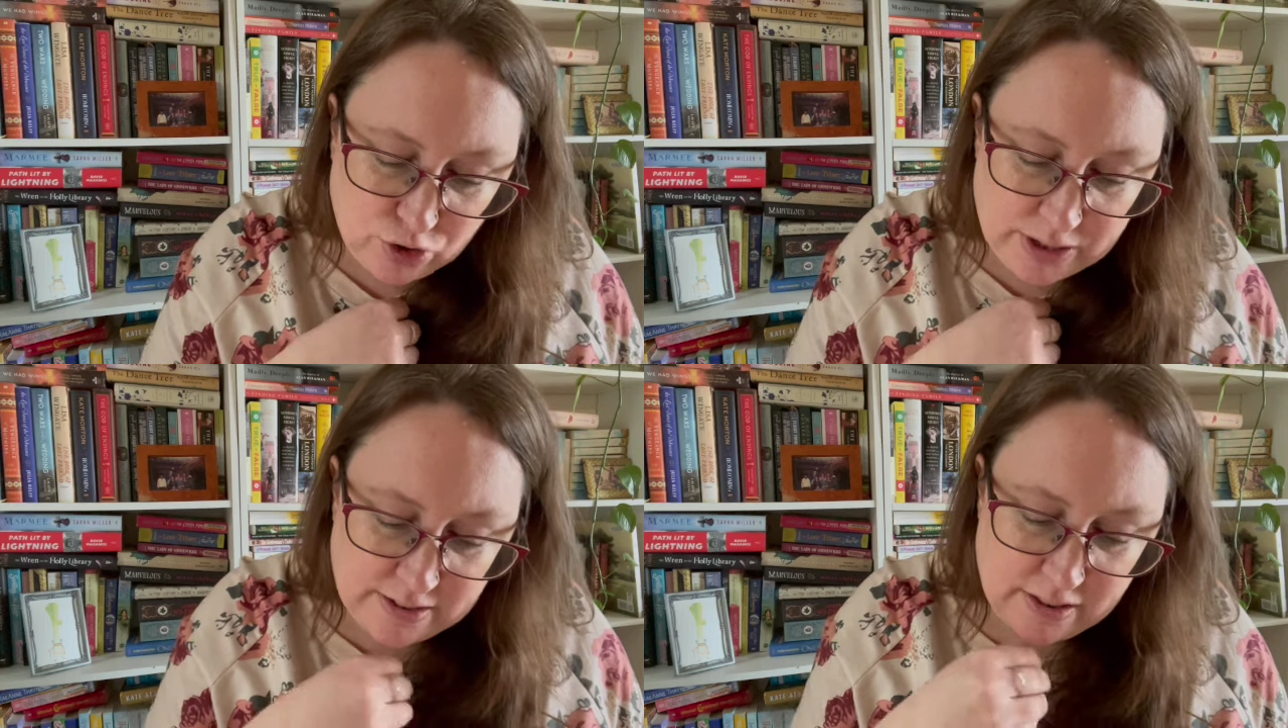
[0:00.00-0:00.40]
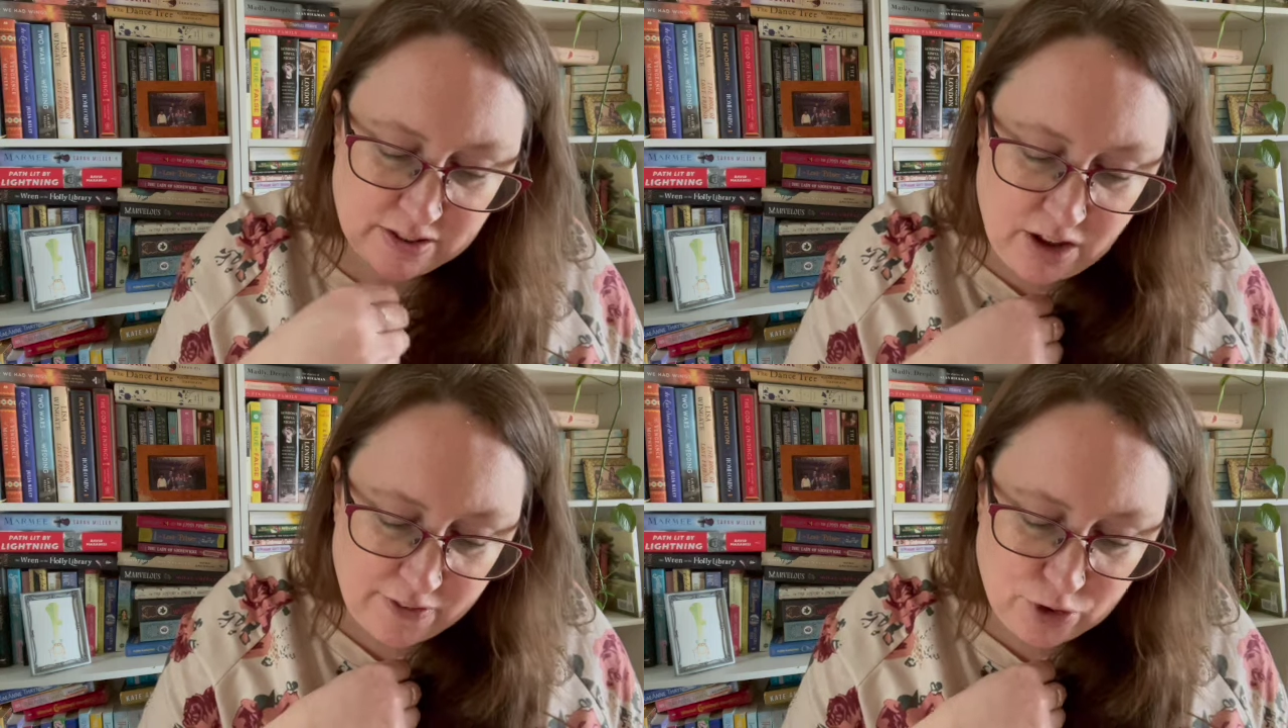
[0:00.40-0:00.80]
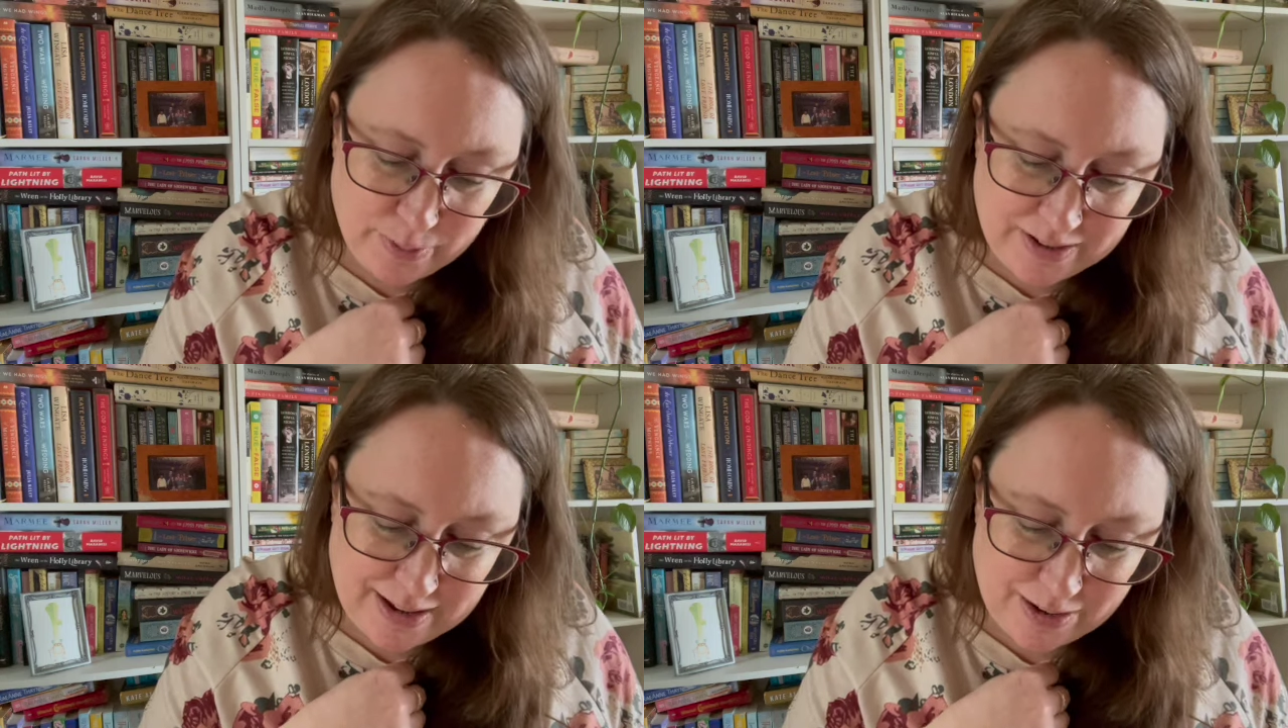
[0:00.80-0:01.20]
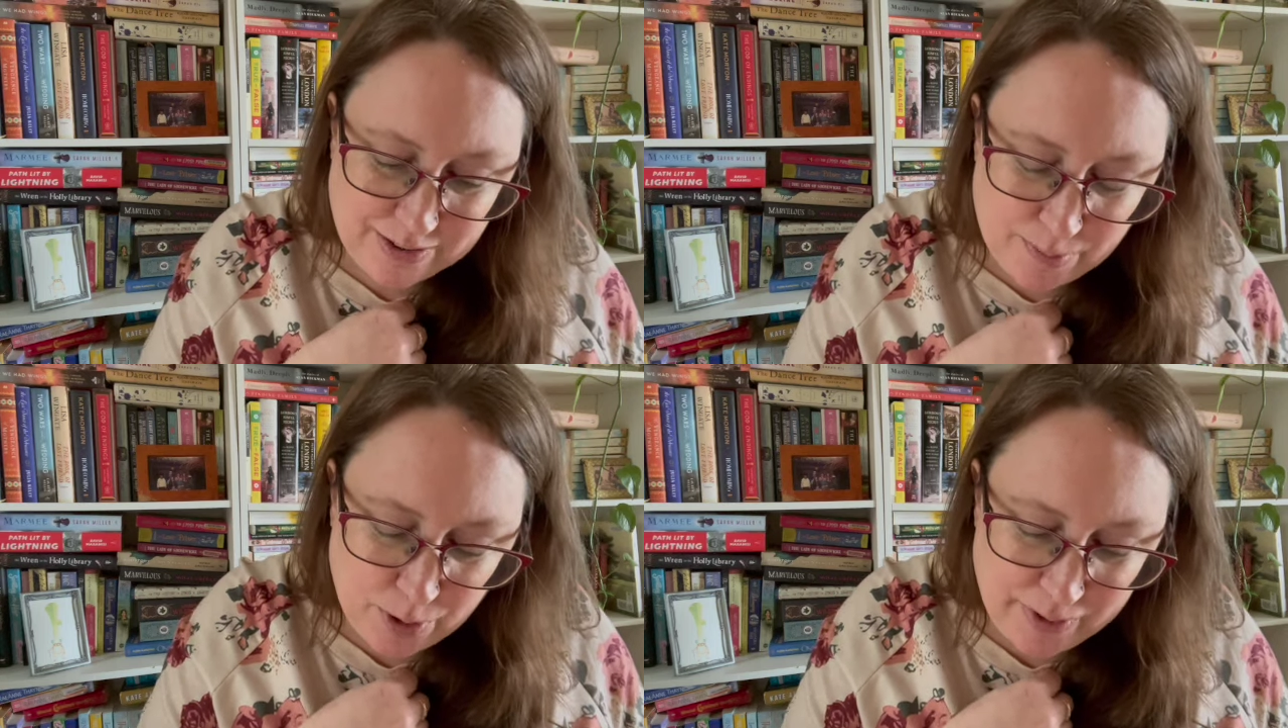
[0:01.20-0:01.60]
trees and the soft dripping sound
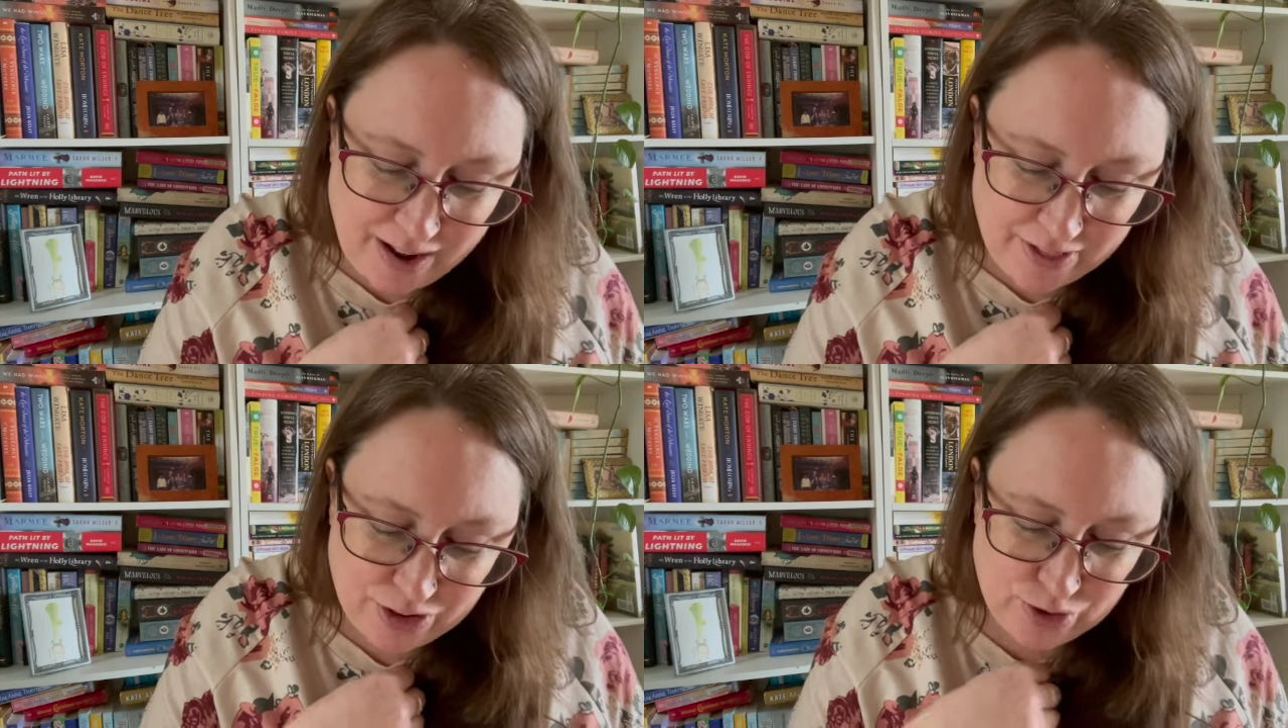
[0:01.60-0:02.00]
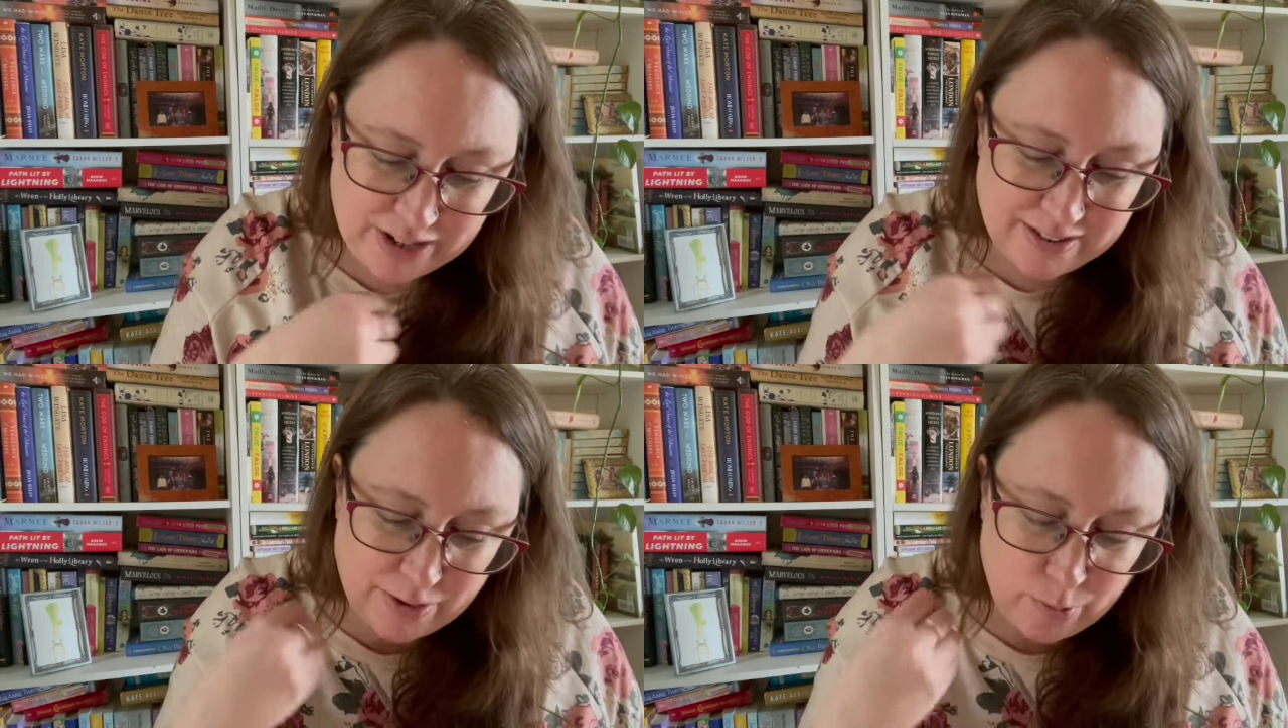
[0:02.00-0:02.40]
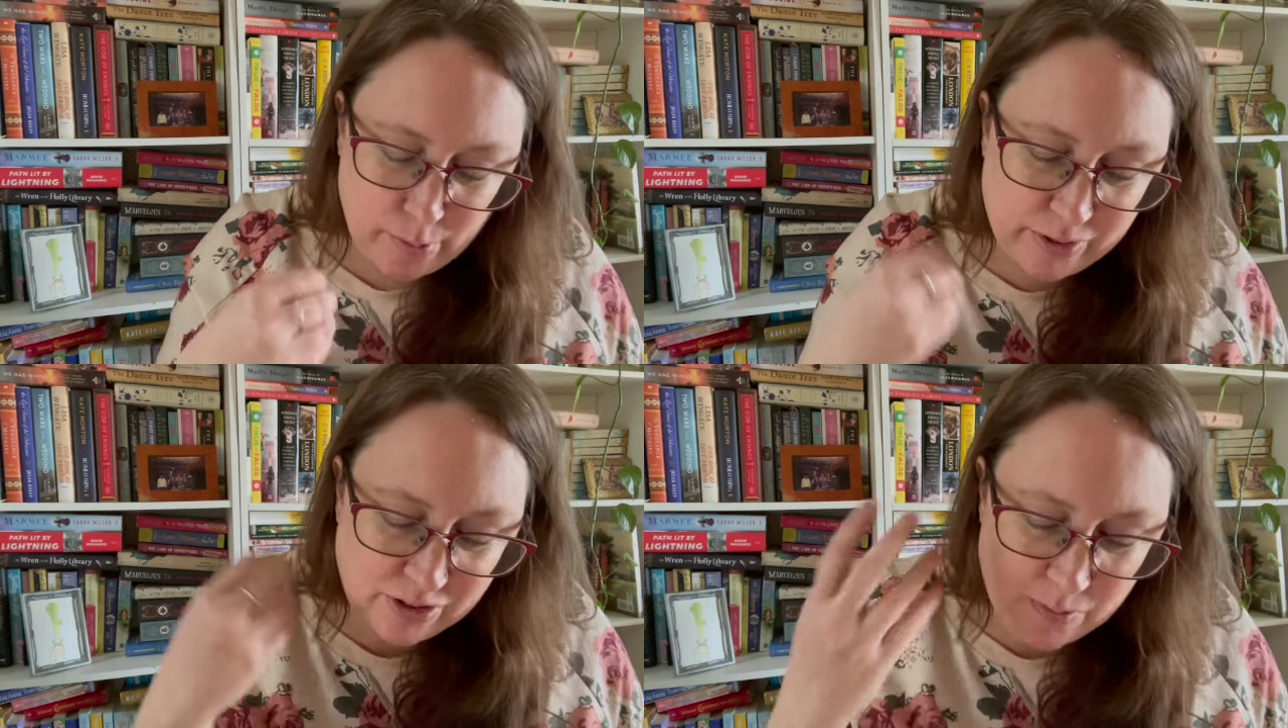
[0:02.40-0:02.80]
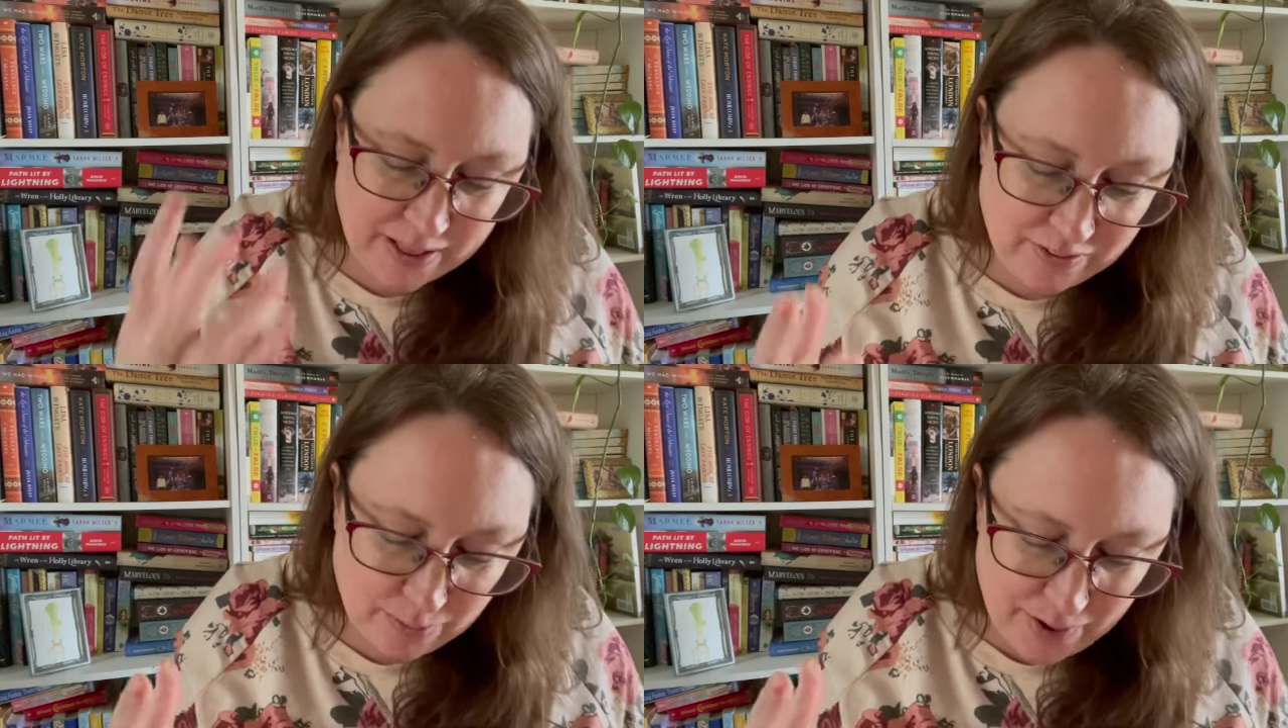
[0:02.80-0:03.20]
somewhere beyond the trees, and I remember the smell
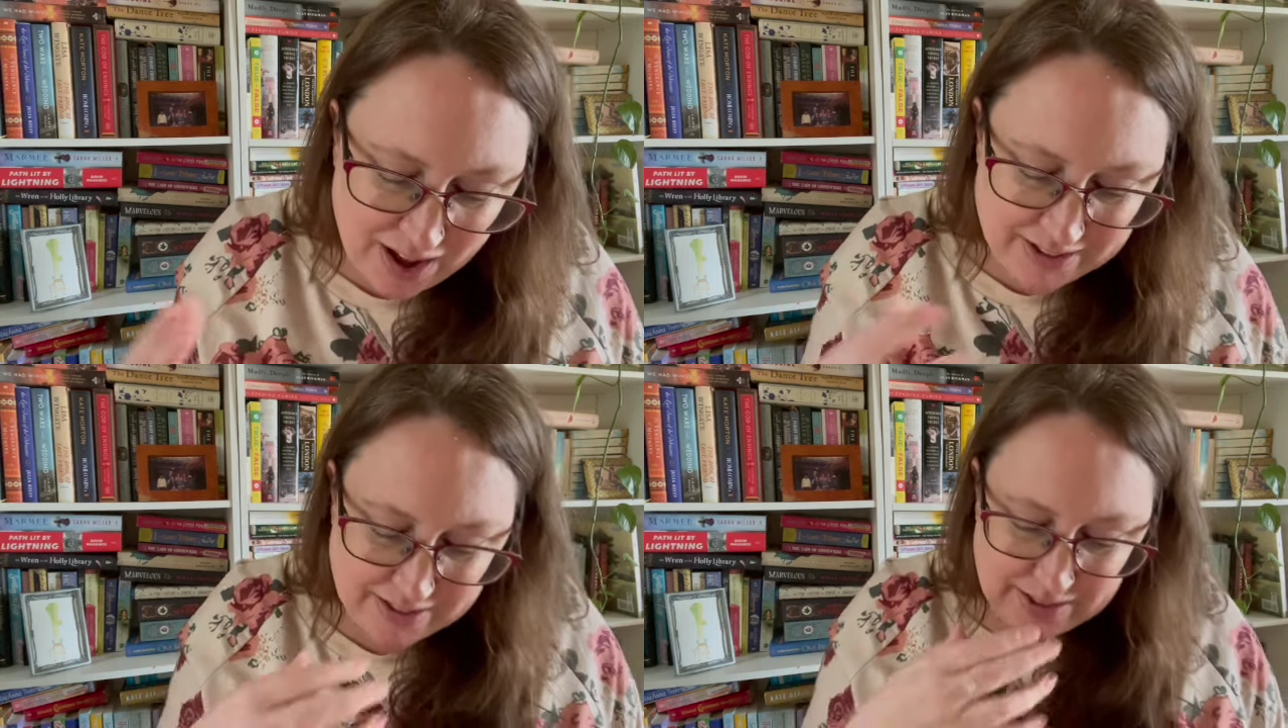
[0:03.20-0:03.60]
of the moss.